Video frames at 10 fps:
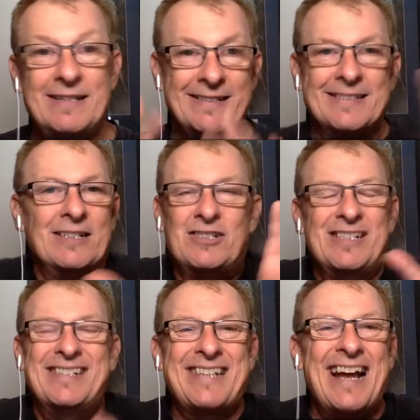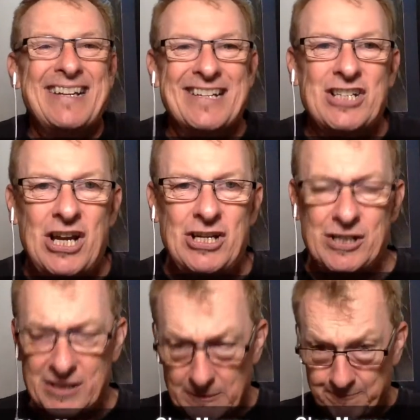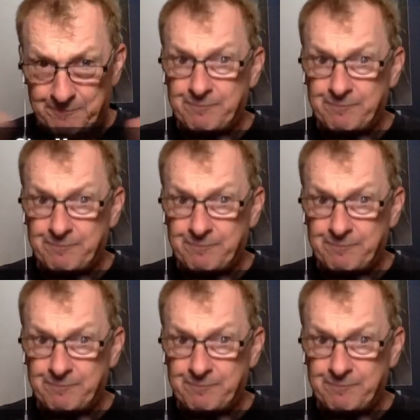Uh, there's, there's, there's tons of changes. So